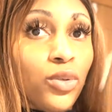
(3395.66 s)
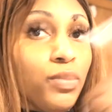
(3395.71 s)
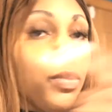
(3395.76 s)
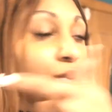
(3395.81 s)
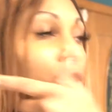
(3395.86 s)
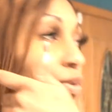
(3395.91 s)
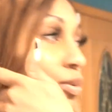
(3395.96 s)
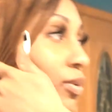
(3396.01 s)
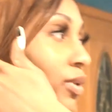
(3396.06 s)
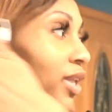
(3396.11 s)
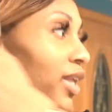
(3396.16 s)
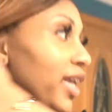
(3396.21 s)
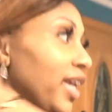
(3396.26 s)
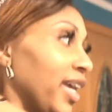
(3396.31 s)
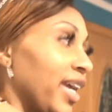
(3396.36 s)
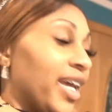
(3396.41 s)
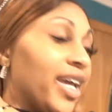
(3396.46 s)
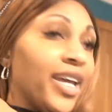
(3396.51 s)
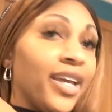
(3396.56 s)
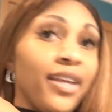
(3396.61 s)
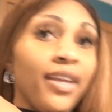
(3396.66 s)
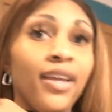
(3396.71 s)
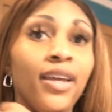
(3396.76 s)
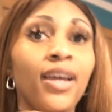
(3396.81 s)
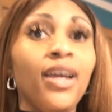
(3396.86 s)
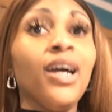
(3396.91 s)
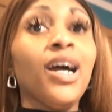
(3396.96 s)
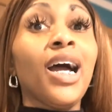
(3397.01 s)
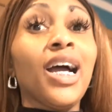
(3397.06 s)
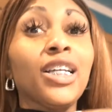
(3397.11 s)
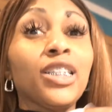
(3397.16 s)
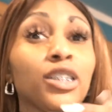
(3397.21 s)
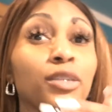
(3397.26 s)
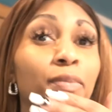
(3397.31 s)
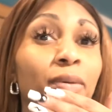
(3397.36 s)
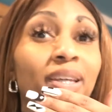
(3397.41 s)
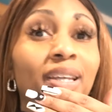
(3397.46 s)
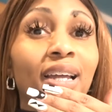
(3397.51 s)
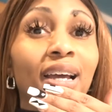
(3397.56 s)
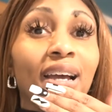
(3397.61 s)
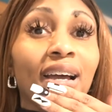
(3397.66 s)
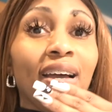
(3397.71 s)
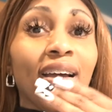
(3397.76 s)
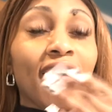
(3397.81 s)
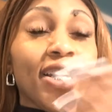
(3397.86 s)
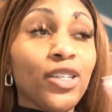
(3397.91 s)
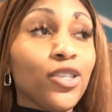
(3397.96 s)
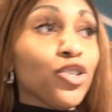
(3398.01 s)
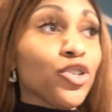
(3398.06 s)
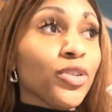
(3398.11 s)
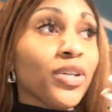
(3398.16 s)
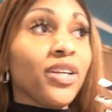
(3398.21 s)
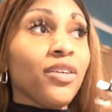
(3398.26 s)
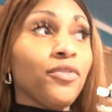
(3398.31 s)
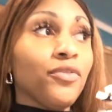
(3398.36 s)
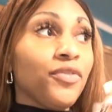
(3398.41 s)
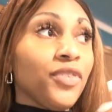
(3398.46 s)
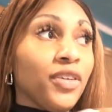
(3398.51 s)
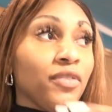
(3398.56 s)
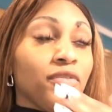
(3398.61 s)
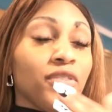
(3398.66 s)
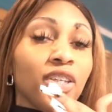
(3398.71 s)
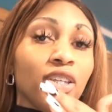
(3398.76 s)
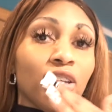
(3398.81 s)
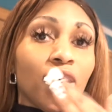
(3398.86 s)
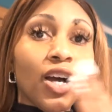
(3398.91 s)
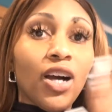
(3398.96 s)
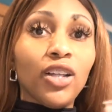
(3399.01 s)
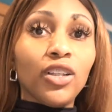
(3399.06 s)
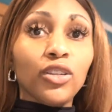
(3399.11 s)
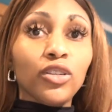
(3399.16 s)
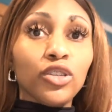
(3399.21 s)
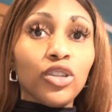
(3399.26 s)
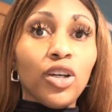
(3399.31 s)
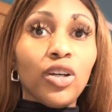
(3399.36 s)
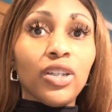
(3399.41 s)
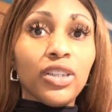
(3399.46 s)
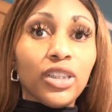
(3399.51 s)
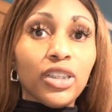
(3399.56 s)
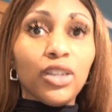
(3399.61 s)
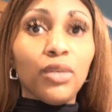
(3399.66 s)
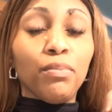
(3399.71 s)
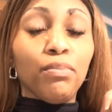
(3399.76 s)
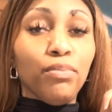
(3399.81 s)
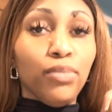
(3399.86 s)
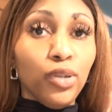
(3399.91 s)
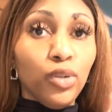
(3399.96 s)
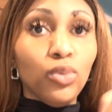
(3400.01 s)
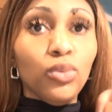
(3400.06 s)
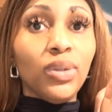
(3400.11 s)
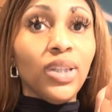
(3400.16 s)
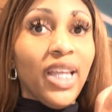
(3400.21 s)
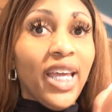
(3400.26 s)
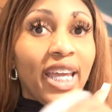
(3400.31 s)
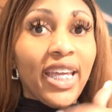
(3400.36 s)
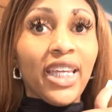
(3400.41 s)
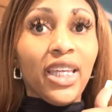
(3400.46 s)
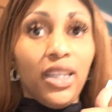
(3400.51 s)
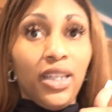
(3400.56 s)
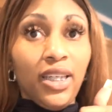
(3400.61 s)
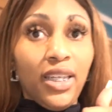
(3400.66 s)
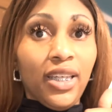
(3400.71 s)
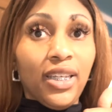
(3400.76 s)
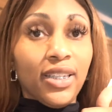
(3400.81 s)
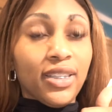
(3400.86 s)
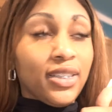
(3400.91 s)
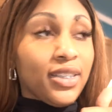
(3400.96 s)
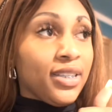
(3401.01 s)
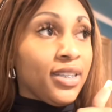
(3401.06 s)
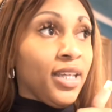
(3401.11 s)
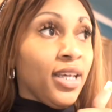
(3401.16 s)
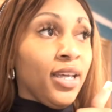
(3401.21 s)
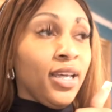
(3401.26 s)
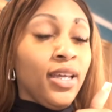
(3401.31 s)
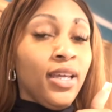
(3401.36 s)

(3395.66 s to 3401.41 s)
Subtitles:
bootleg. I spent $150 on some bootleggedness.